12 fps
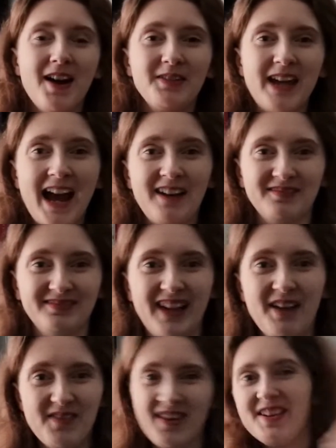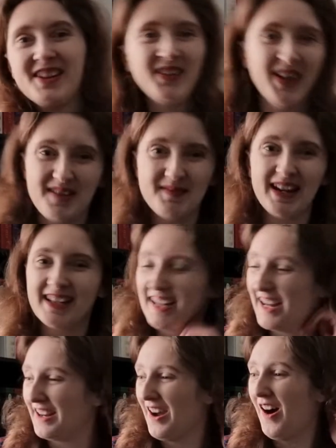pile down and we're only 20 minutes
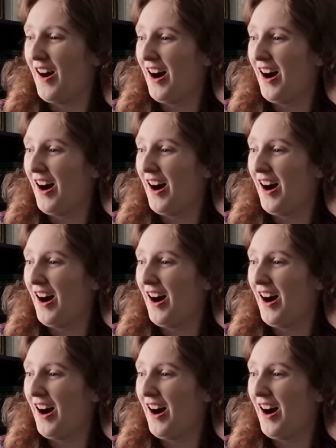in.